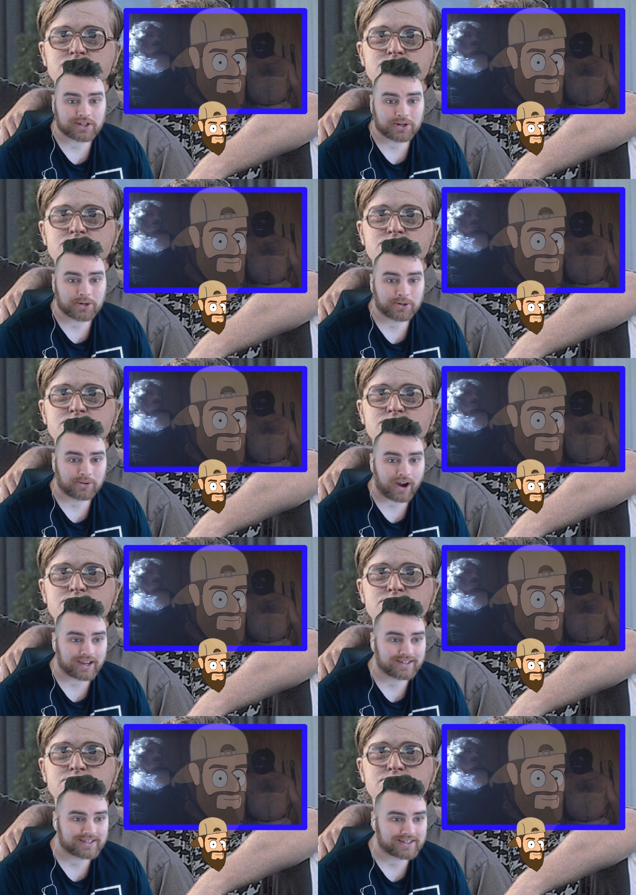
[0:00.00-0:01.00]

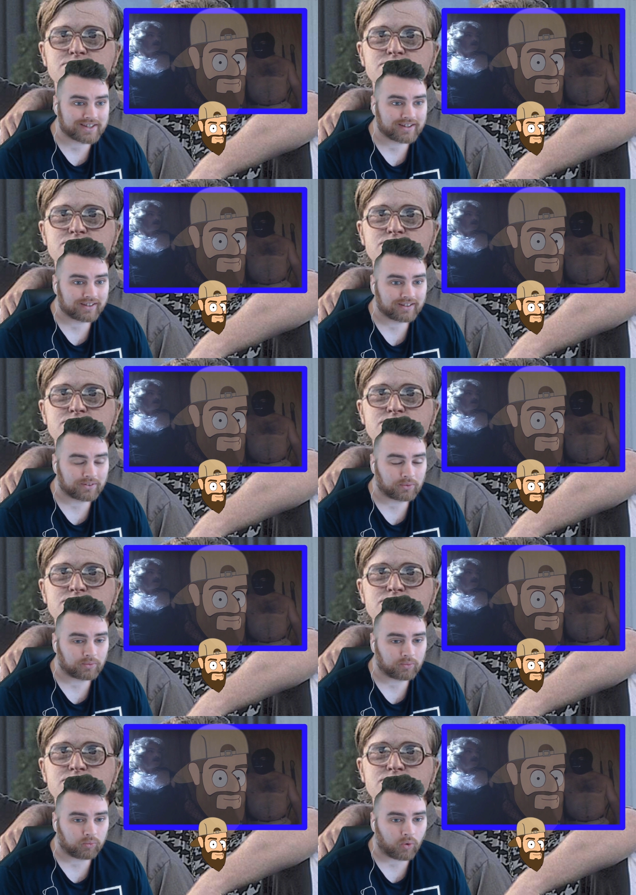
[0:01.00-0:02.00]
Speaker 1: Christ.
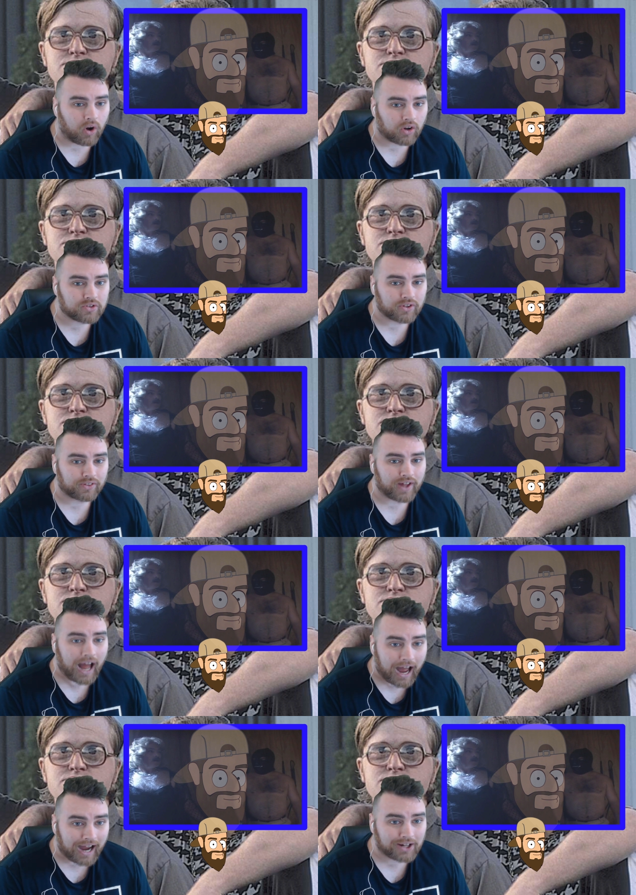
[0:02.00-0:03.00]
What the
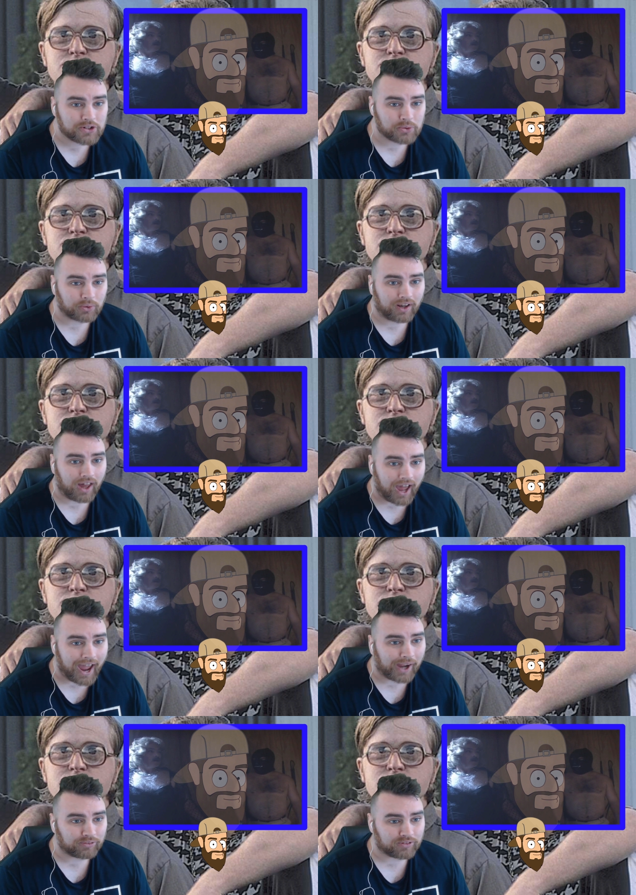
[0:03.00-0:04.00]
actual
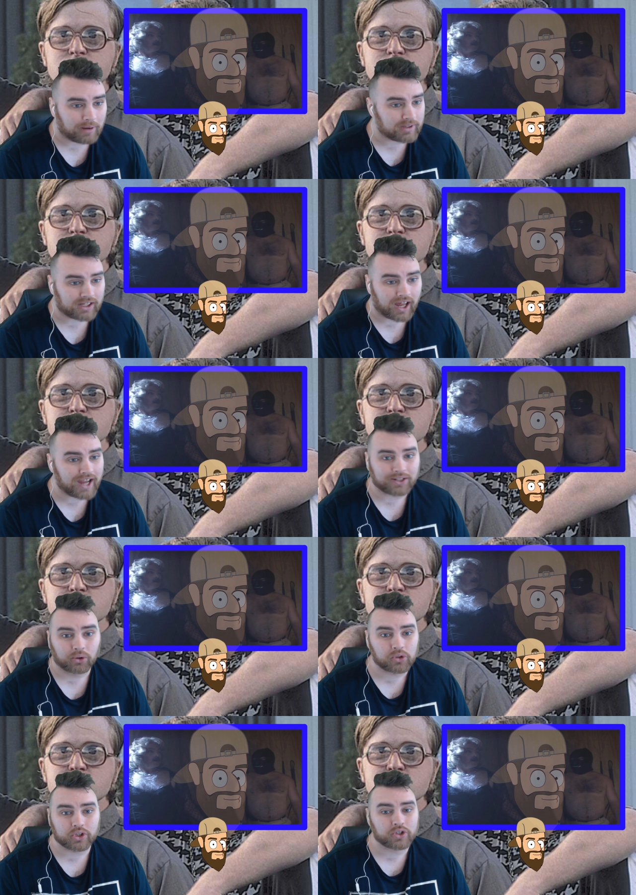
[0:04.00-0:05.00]
F? I mean, hey,
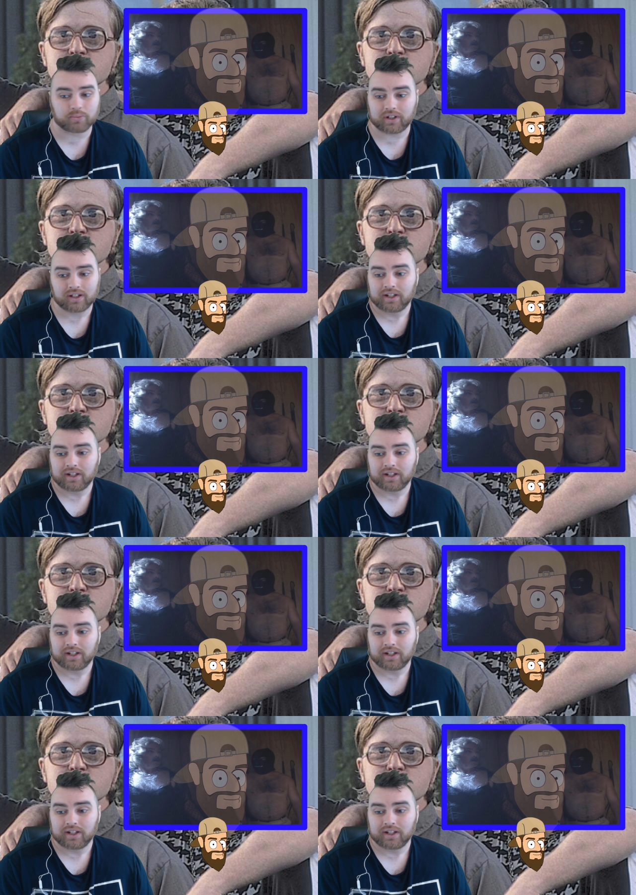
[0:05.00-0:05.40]
no judgment.